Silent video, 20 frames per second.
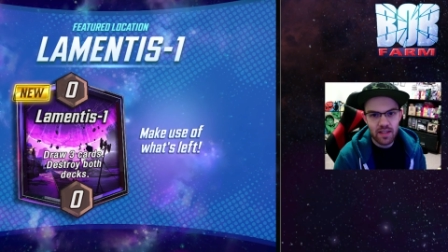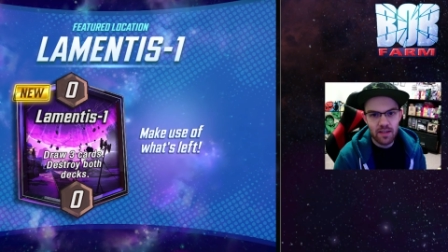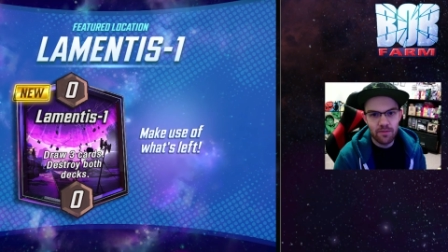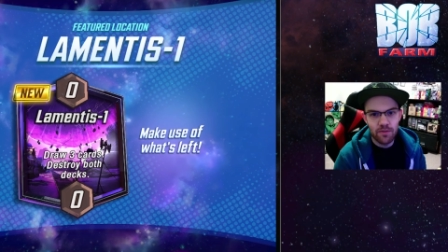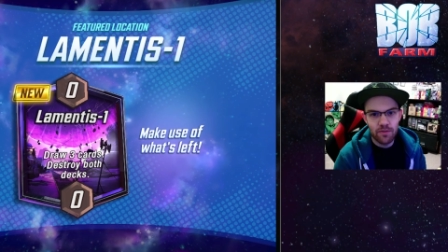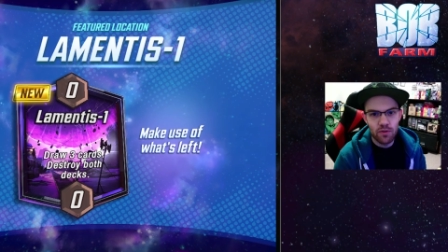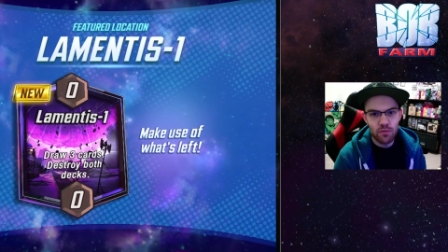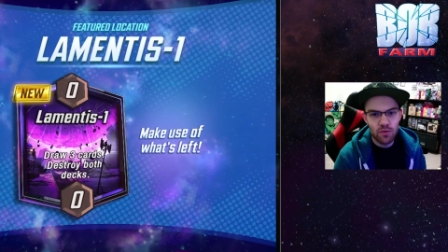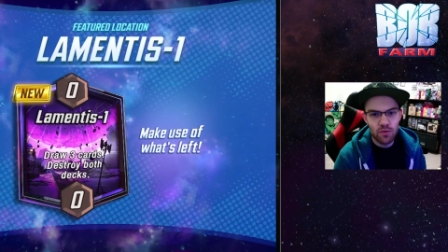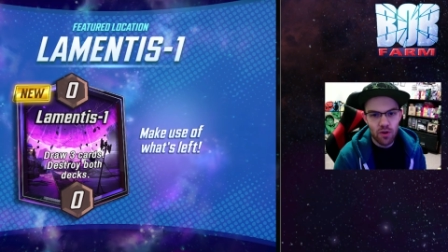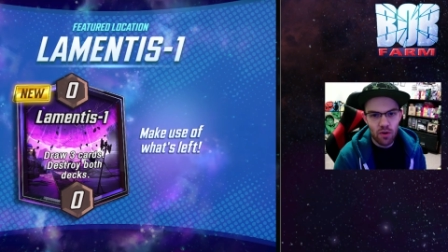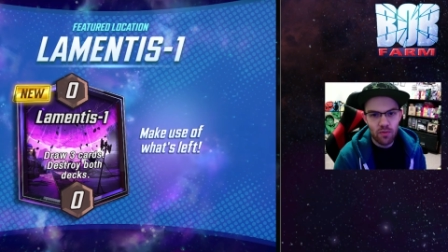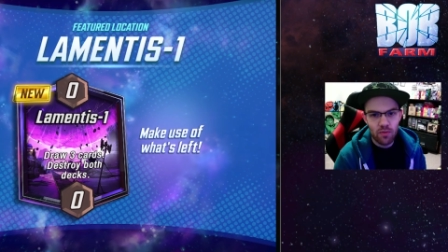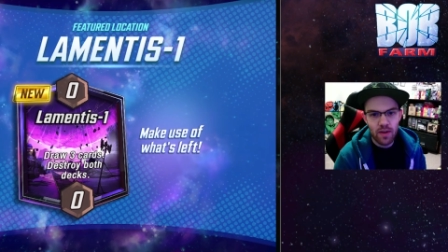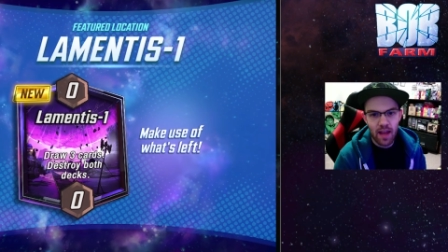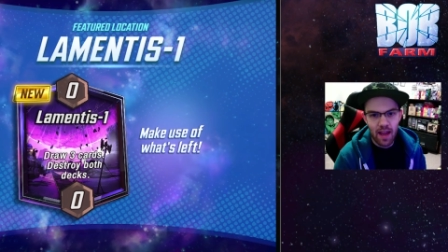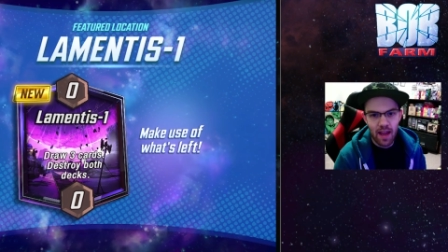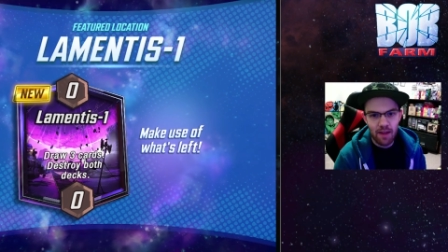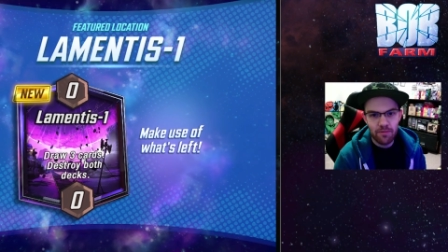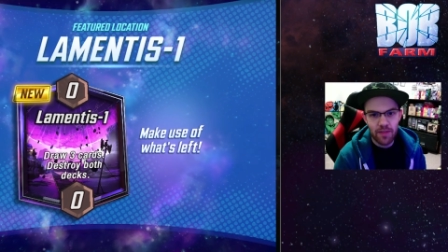if you don't
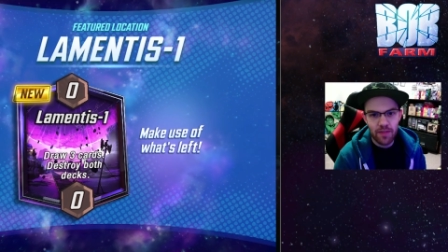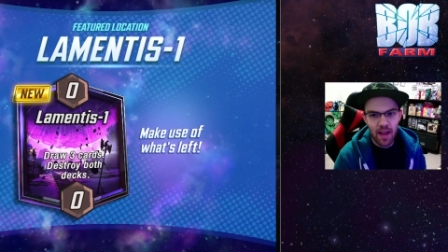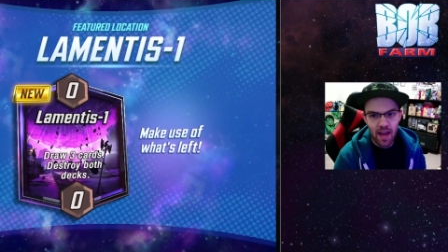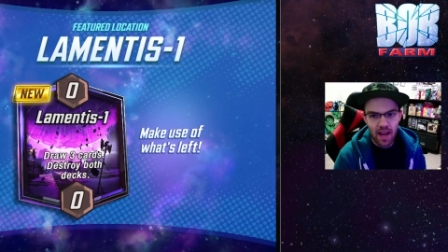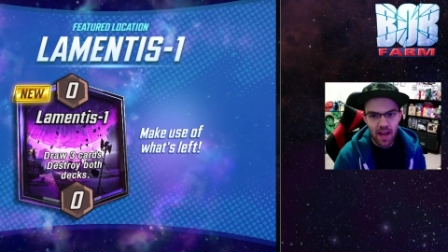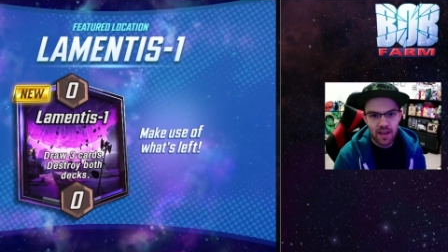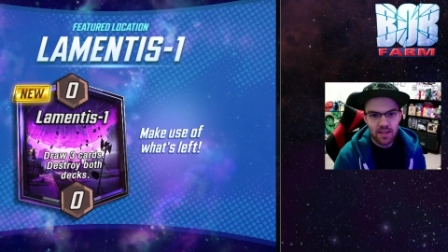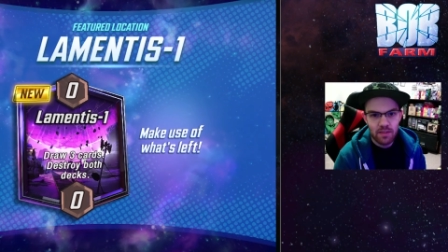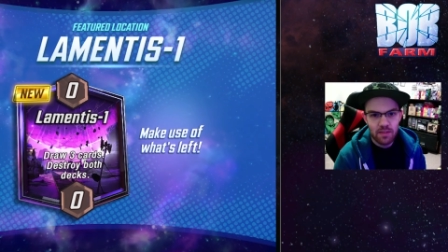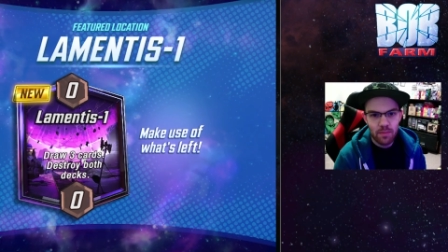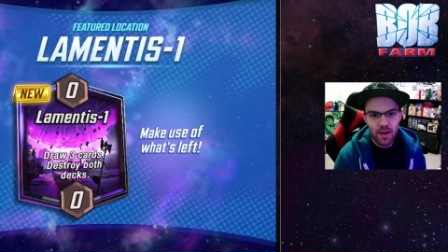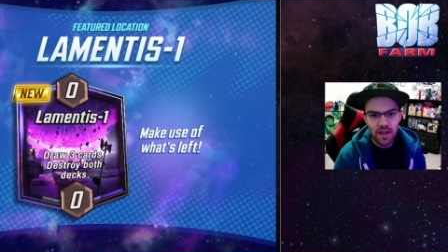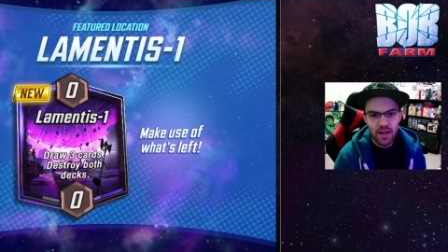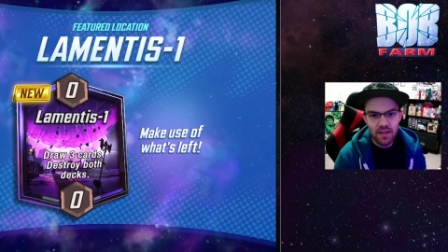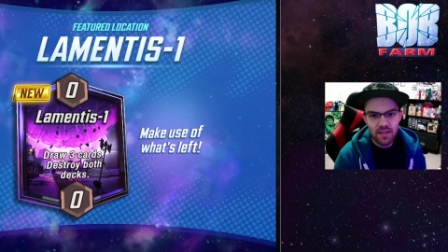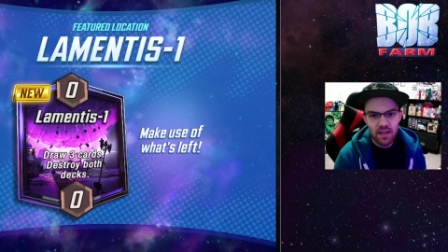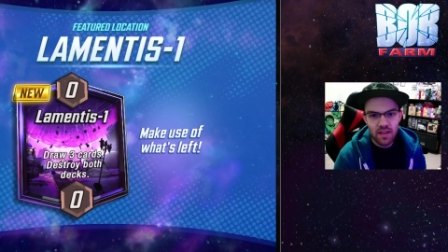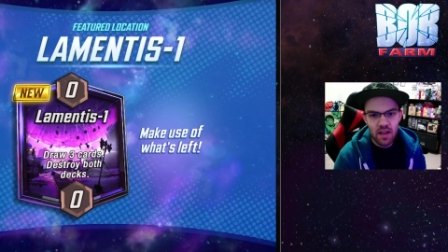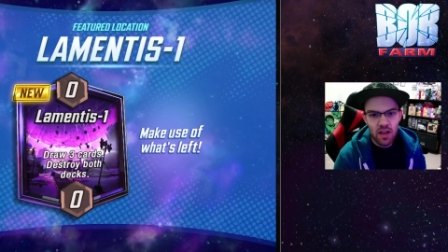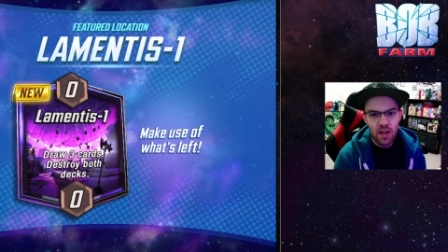have the hand
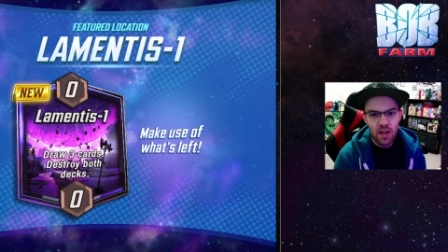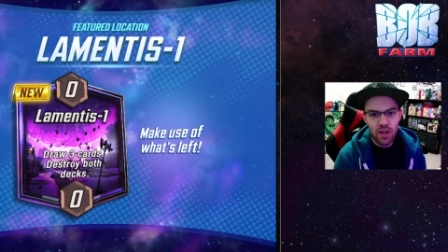space,